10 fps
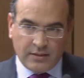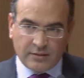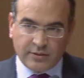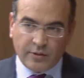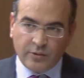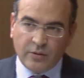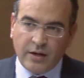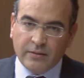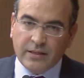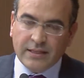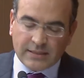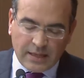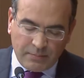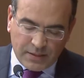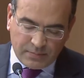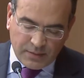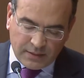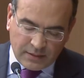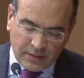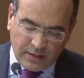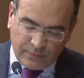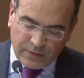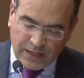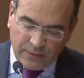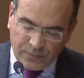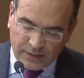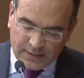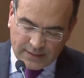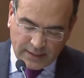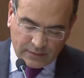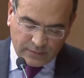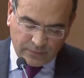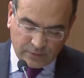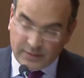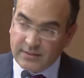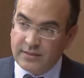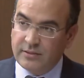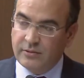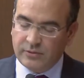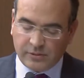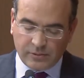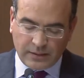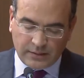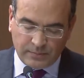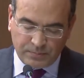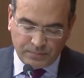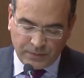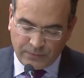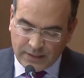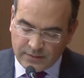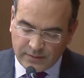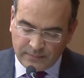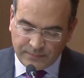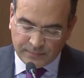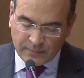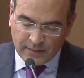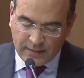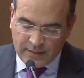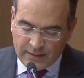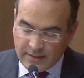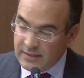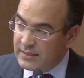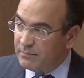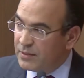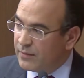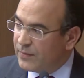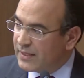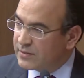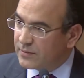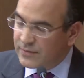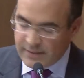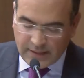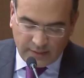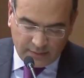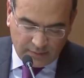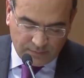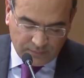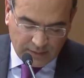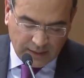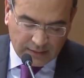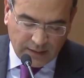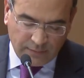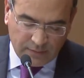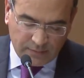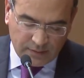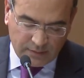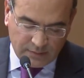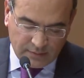So on the establishment of the African Center for Disease Control and Prevention, the Assembly of Heads of State and Government